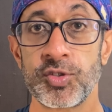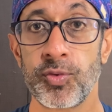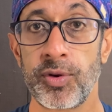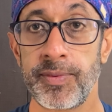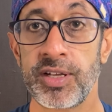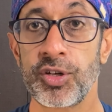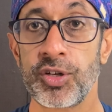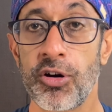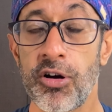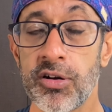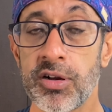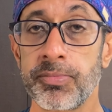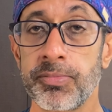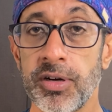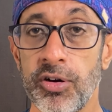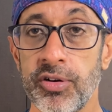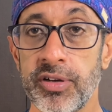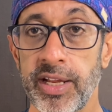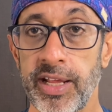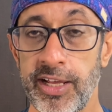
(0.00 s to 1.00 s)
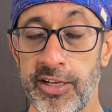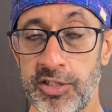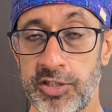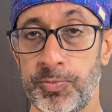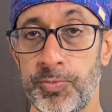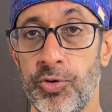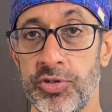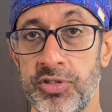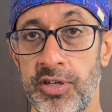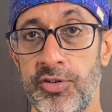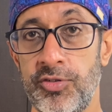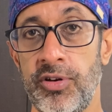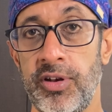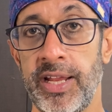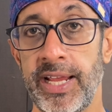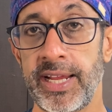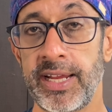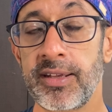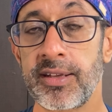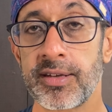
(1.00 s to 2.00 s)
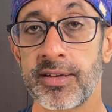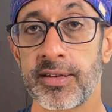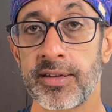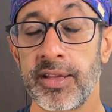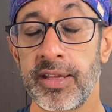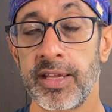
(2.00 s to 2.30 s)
when we talk about exposure to light,